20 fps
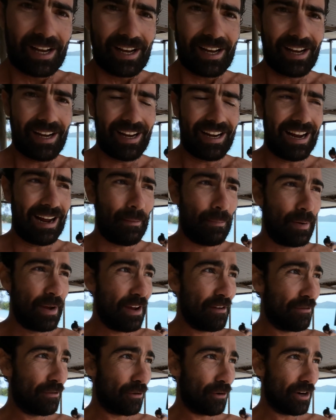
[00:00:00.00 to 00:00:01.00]
up
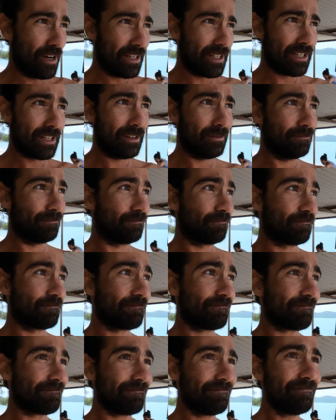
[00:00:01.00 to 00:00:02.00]
here for us,
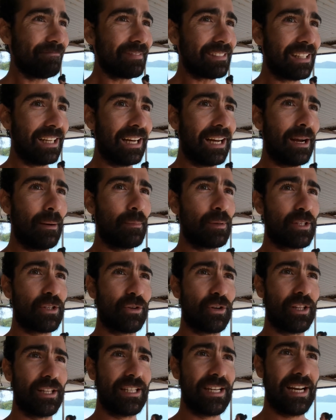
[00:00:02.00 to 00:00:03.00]
but
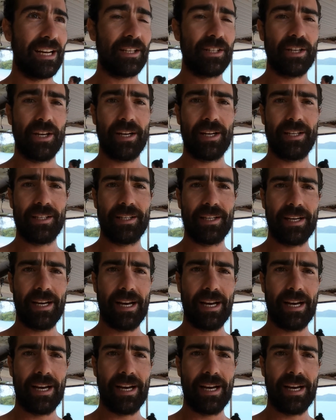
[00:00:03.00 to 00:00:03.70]
sort of the downside is that,